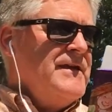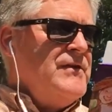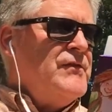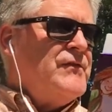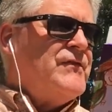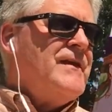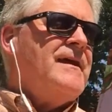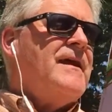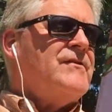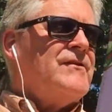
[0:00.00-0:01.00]
You
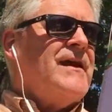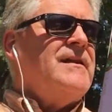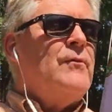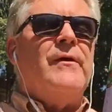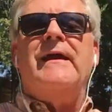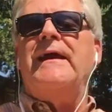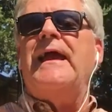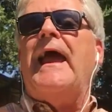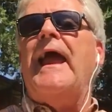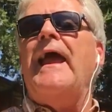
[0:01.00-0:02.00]
send a wig
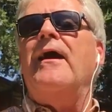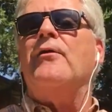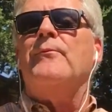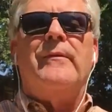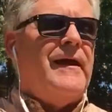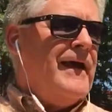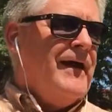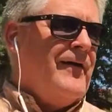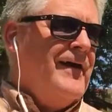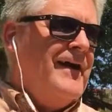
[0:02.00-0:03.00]
hair
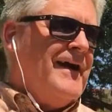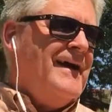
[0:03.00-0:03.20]
mail.